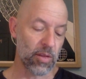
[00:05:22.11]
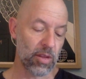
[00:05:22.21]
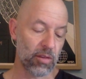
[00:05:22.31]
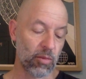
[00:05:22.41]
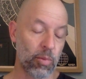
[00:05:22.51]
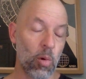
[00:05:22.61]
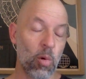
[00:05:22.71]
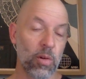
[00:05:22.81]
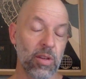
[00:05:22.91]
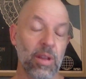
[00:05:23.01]

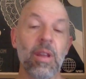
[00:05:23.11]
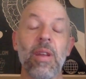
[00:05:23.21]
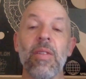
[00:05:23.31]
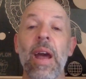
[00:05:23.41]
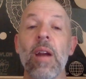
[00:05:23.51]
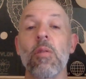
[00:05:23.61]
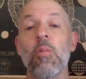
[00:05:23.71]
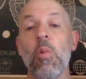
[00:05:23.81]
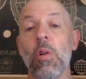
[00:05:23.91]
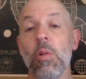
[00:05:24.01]
support in the Arab
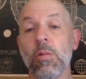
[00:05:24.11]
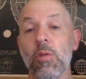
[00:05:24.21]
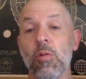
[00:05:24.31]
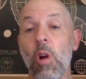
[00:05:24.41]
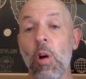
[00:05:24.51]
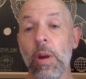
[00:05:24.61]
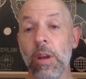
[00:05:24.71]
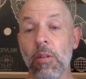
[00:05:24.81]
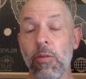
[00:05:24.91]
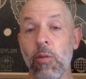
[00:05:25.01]
world growing
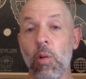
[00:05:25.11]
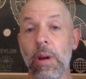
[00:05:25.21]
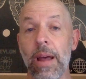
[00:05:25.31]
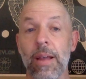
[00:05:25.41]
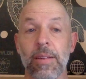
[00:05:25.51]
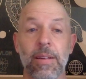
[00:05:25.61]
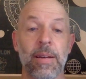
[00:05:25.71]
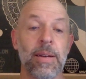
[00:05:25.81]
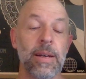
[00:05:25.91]
for Gaza